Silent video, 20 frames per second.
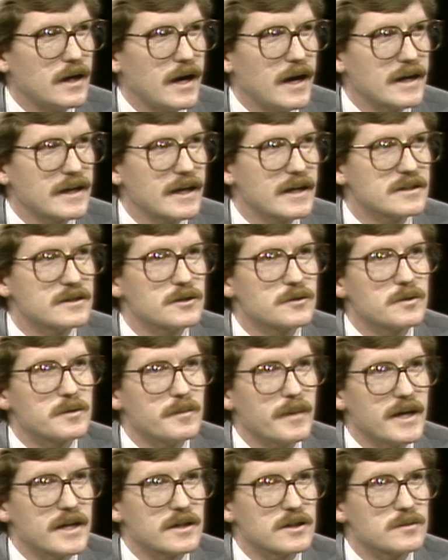guess this would
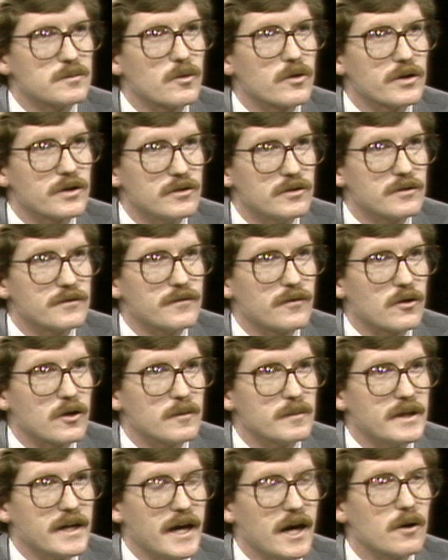make us more
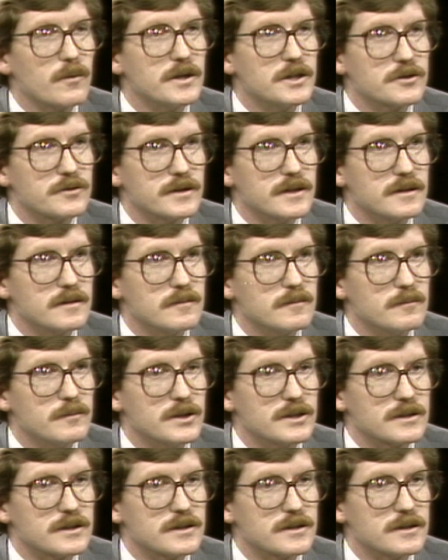uniform in how we treat
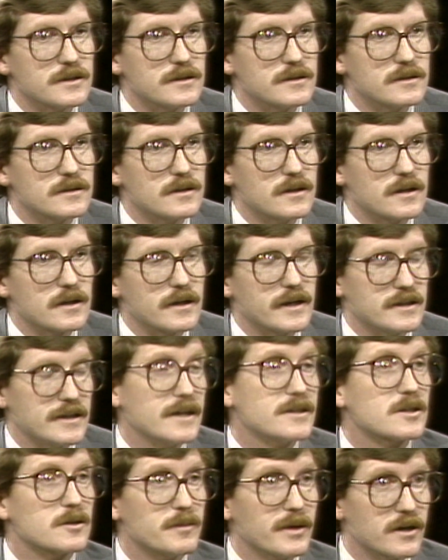businesses
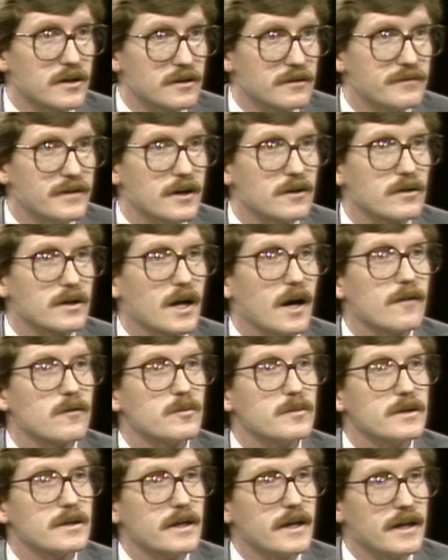as compared to the federal
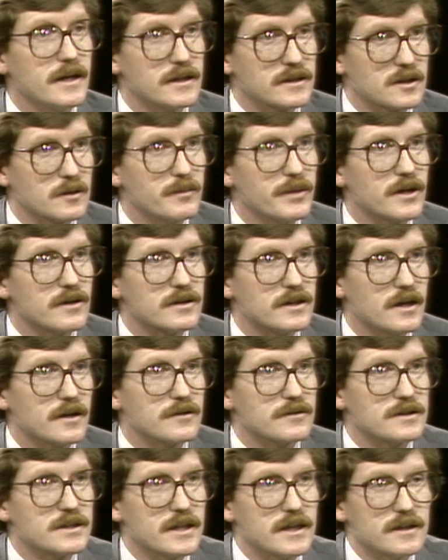government and as compared to
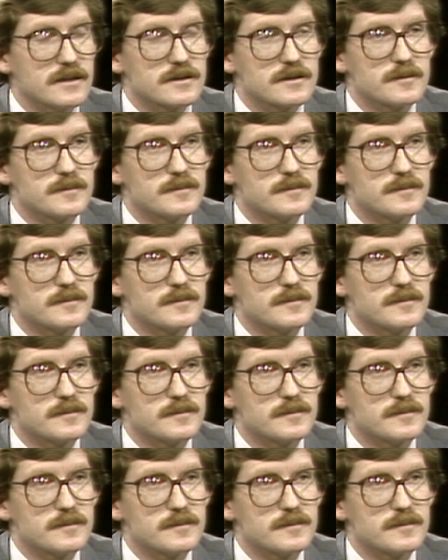other states.